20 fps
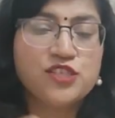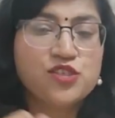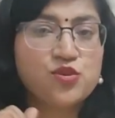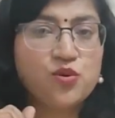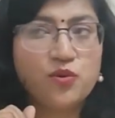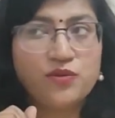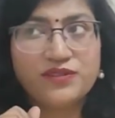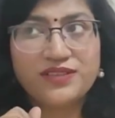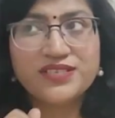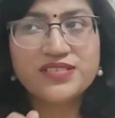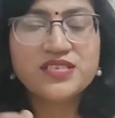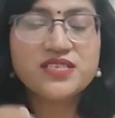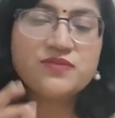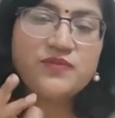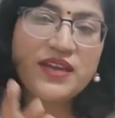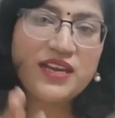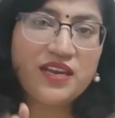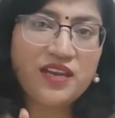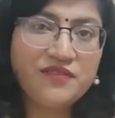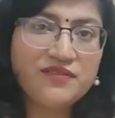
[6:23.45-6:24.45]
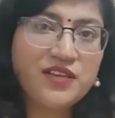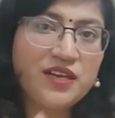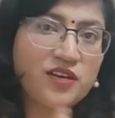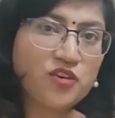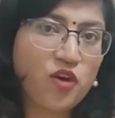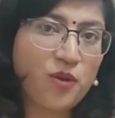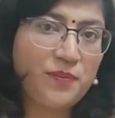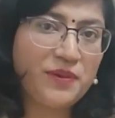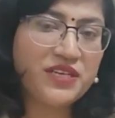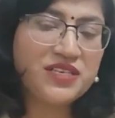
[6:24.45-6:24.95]
So this is when, if
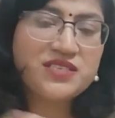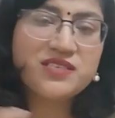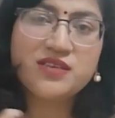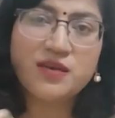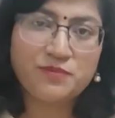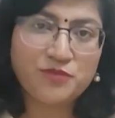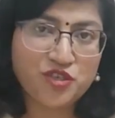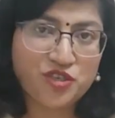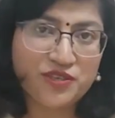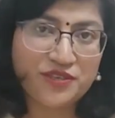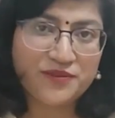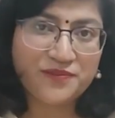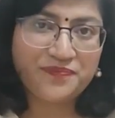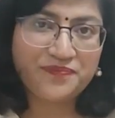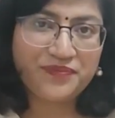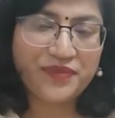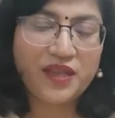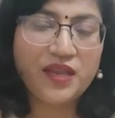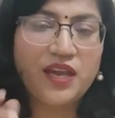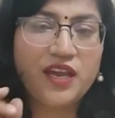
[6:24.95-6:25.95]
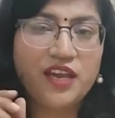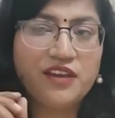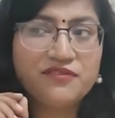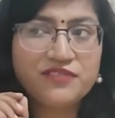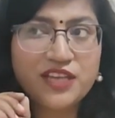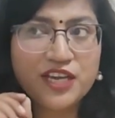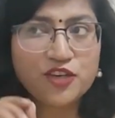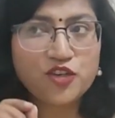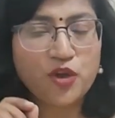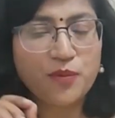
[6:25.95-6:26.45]
the ectopic is ruptured.
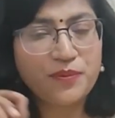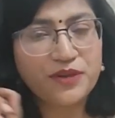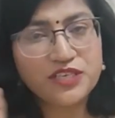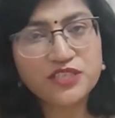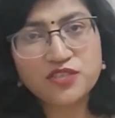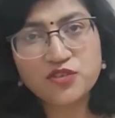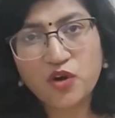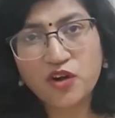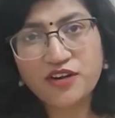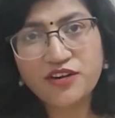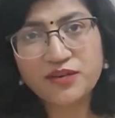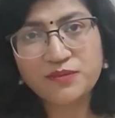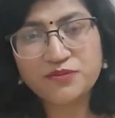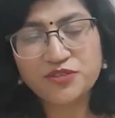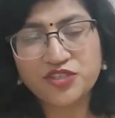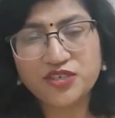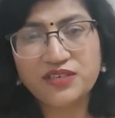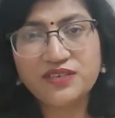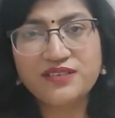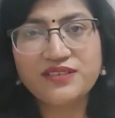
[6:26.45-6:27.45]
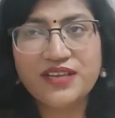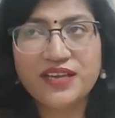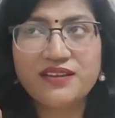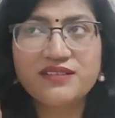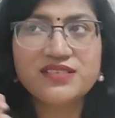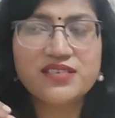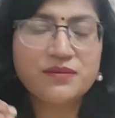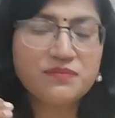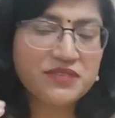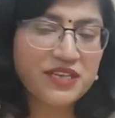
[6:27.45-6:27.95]
If the ectopic is not ruptured,
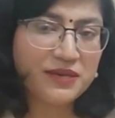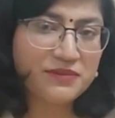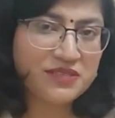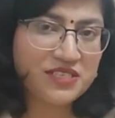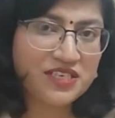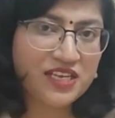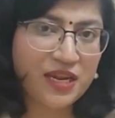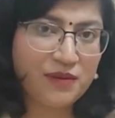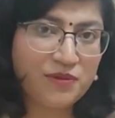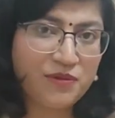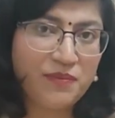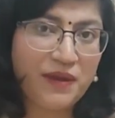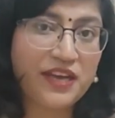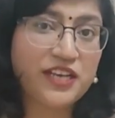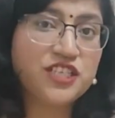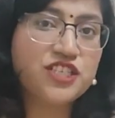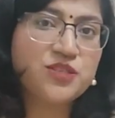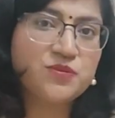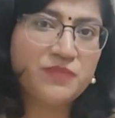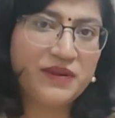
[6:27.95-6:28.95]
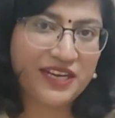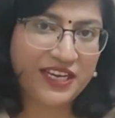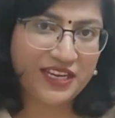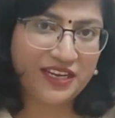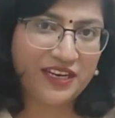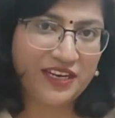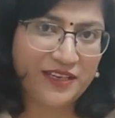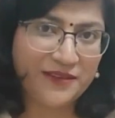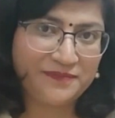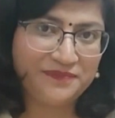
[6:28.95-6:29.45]
then sometimes it can be managed
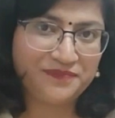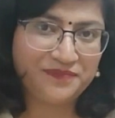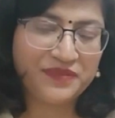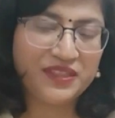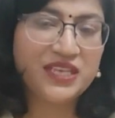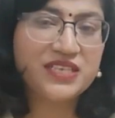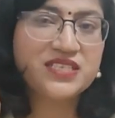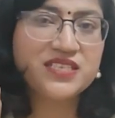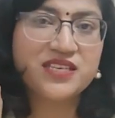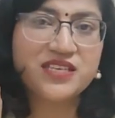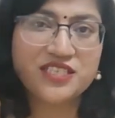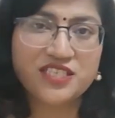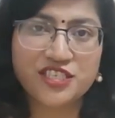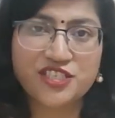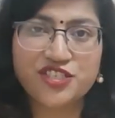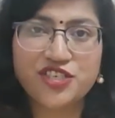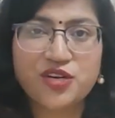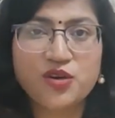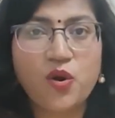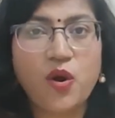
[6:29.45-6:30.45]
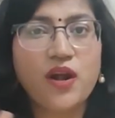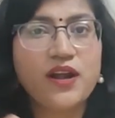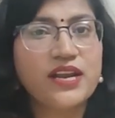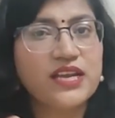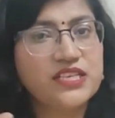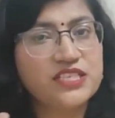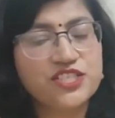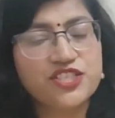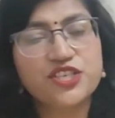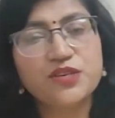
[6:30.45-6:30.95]
medically. There is an injection
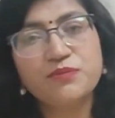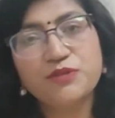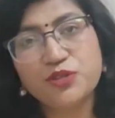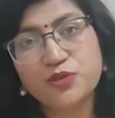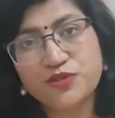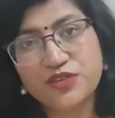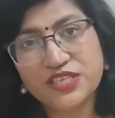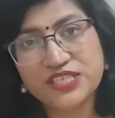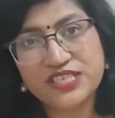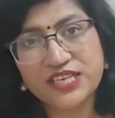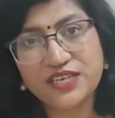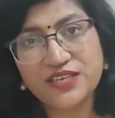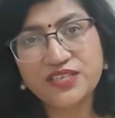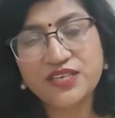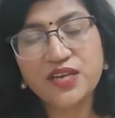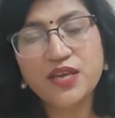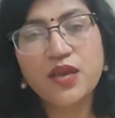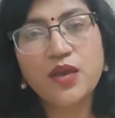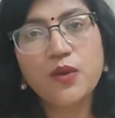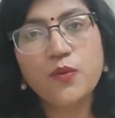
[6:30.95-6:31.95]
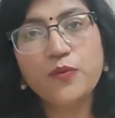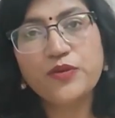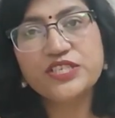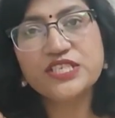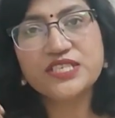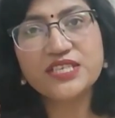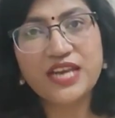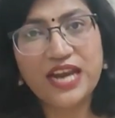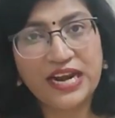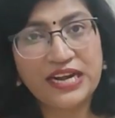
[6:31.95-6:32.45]
called injection methotrexate,
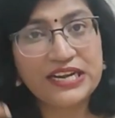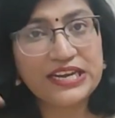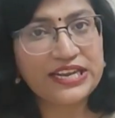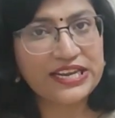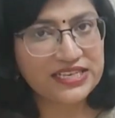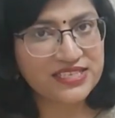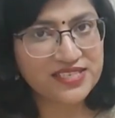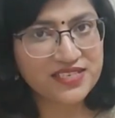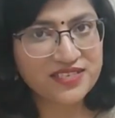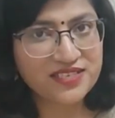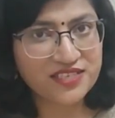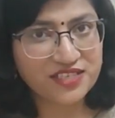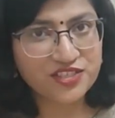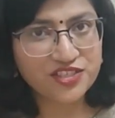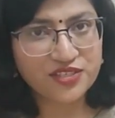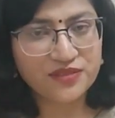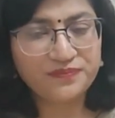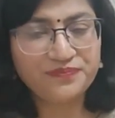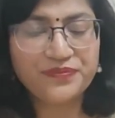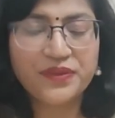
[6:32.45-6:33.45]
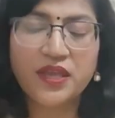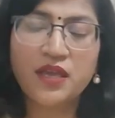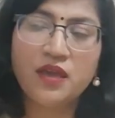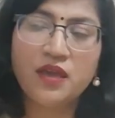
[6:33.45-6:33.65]
which is an anti-cancer injection.